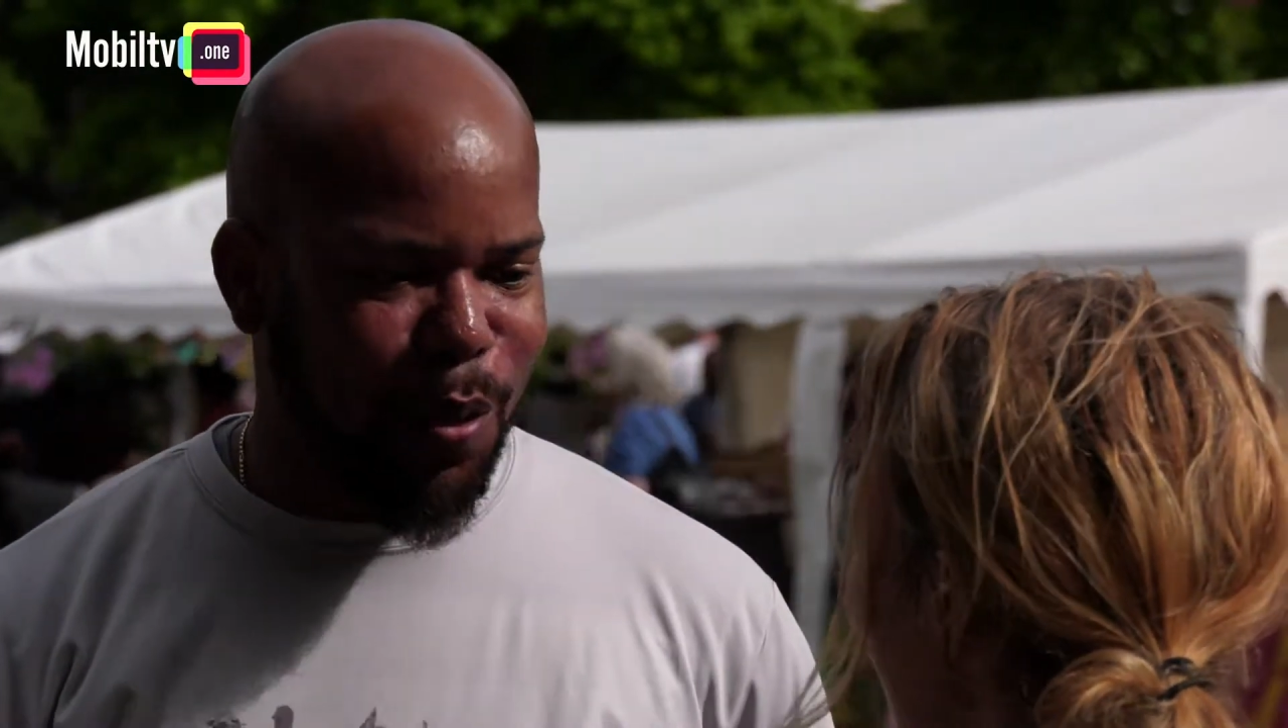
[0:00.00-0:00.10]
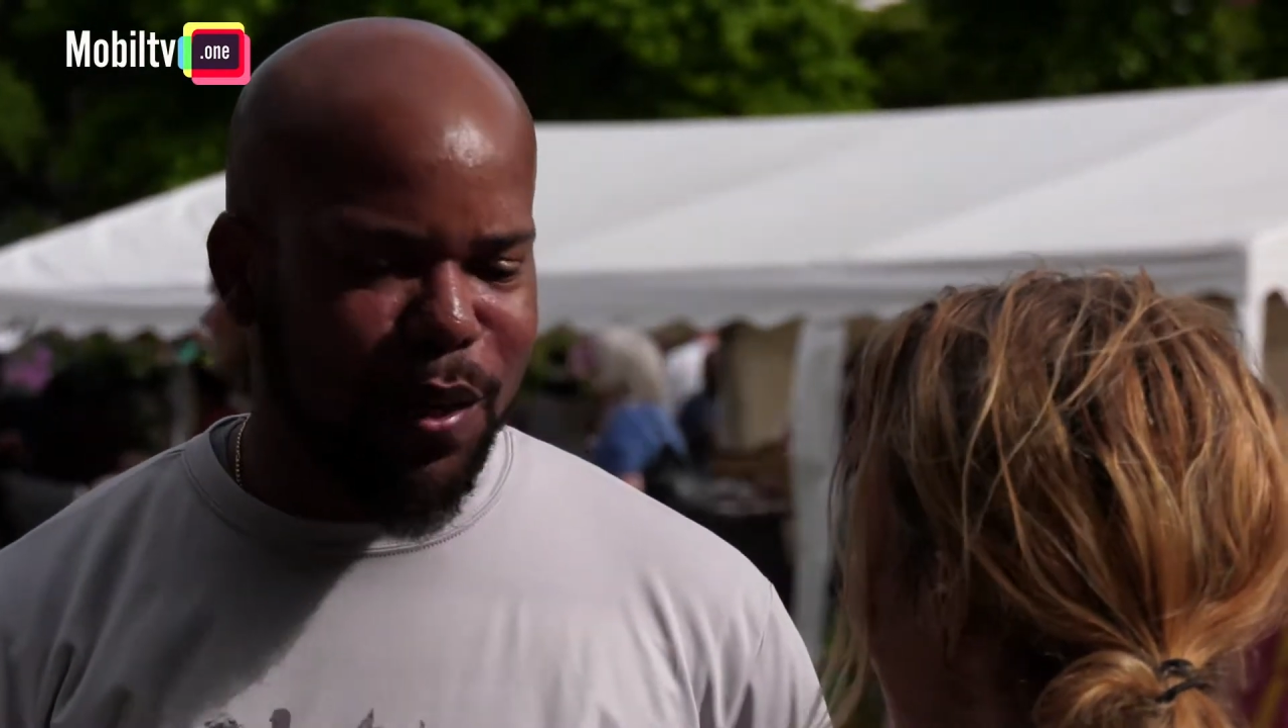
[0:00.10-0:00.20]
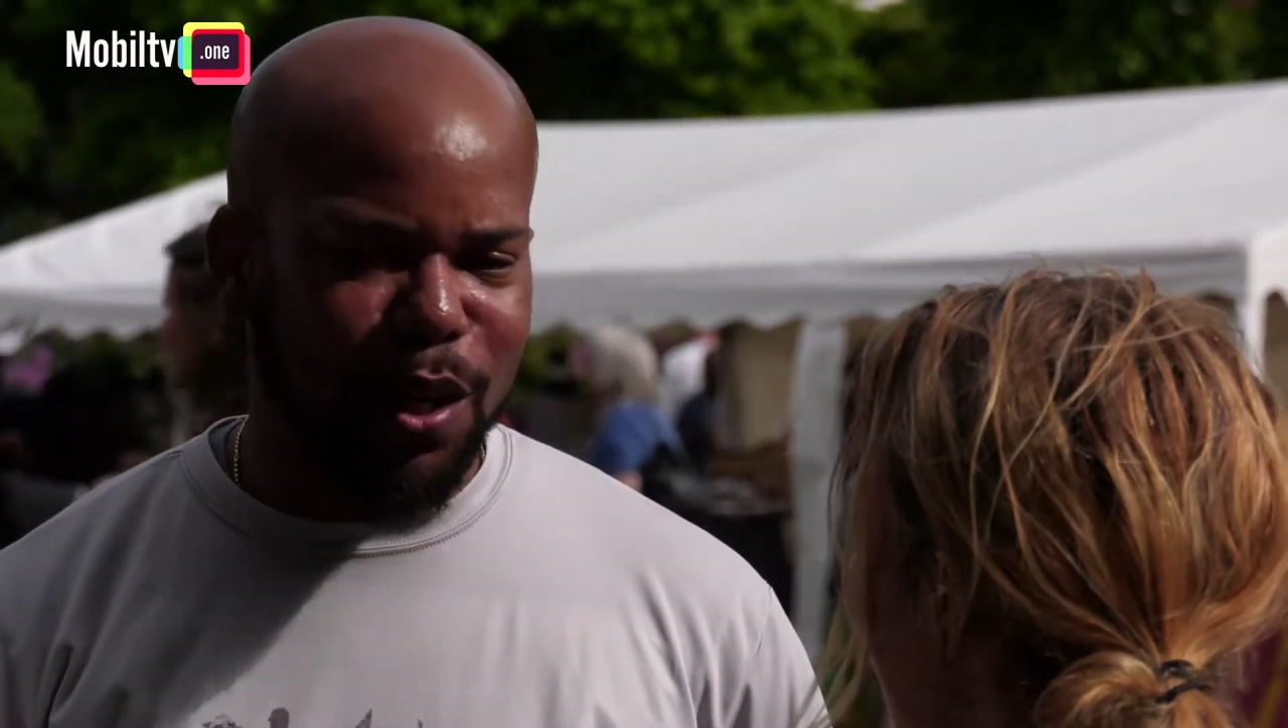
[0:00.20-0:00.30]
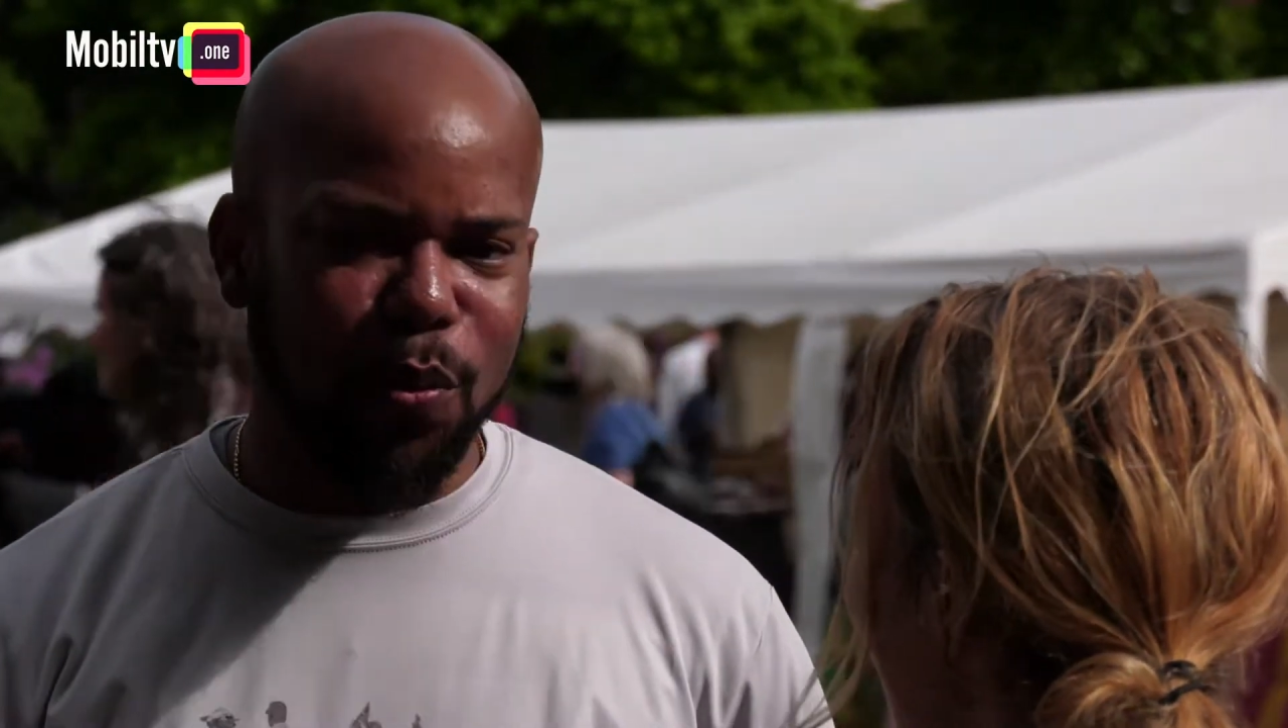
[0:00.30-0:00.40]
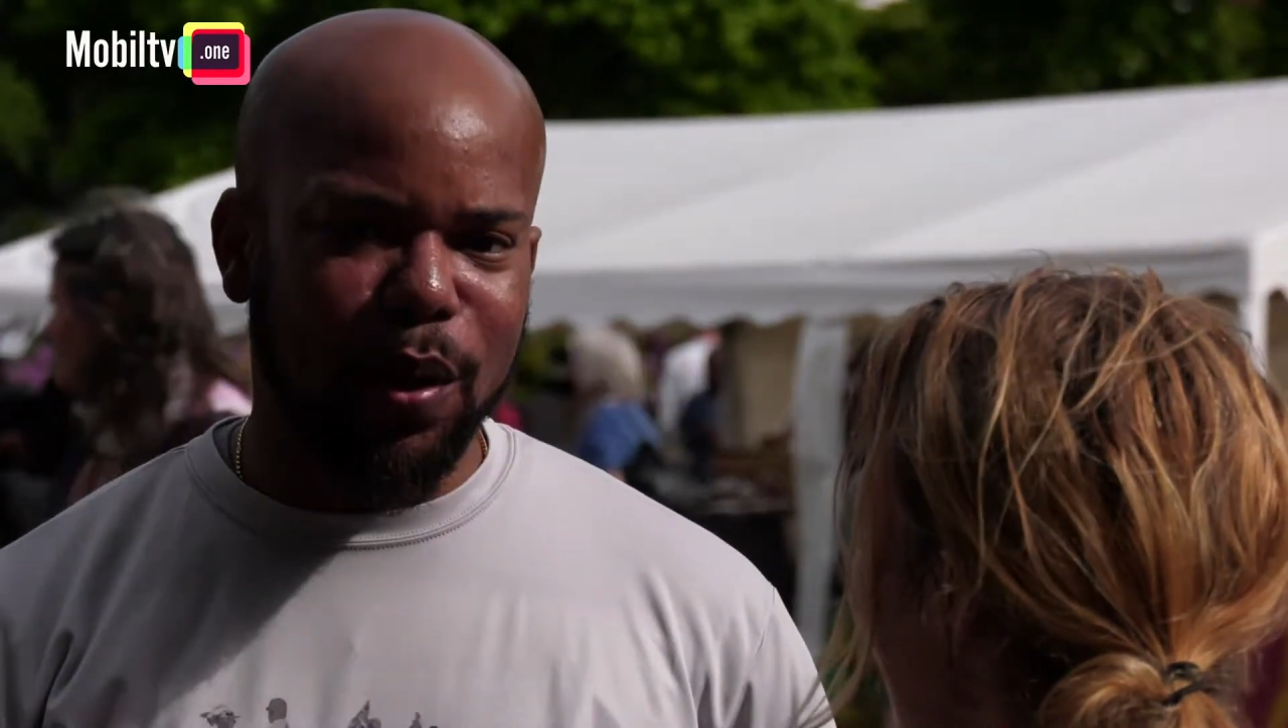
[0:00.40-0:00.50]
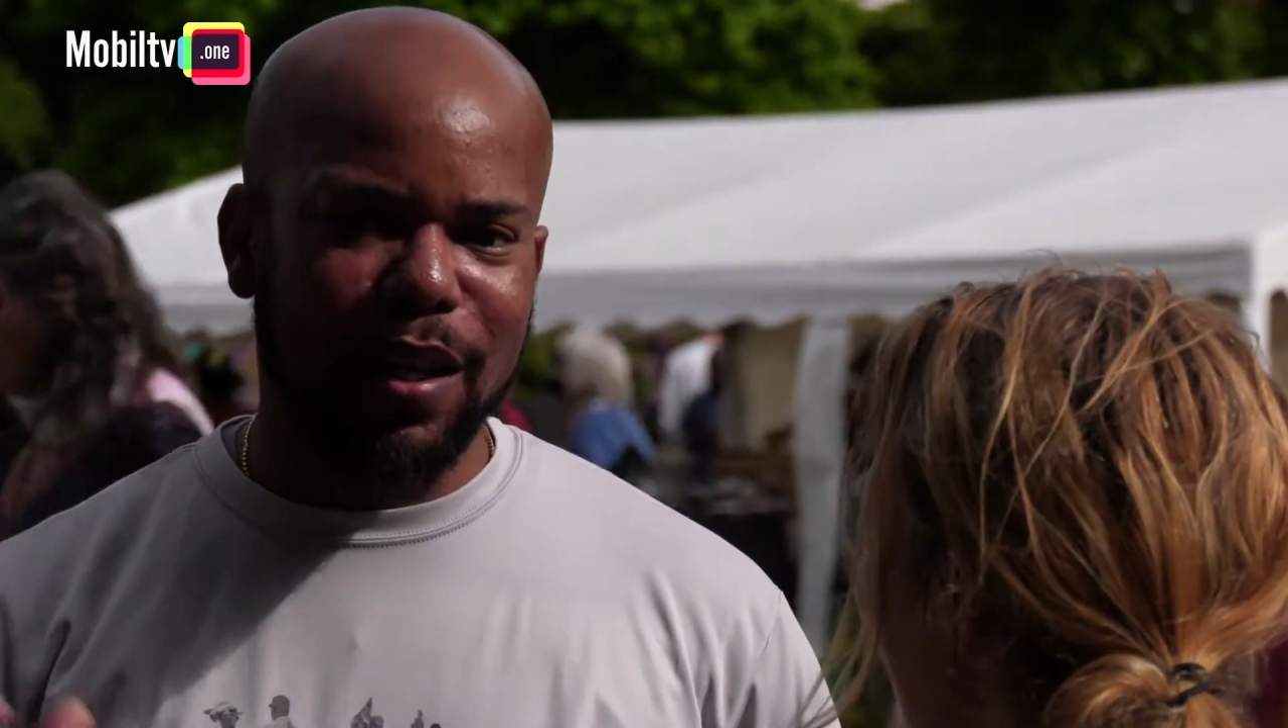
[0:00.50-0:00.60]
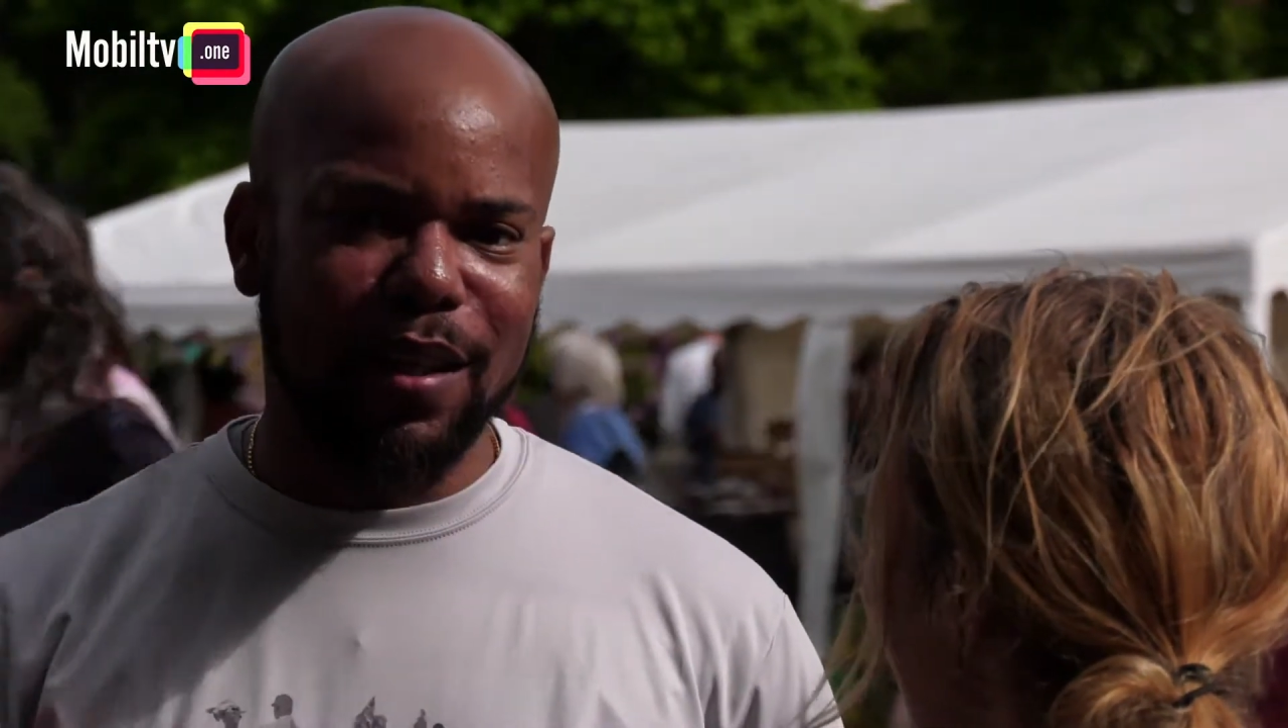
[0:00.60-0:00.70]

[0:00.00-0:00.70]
in a way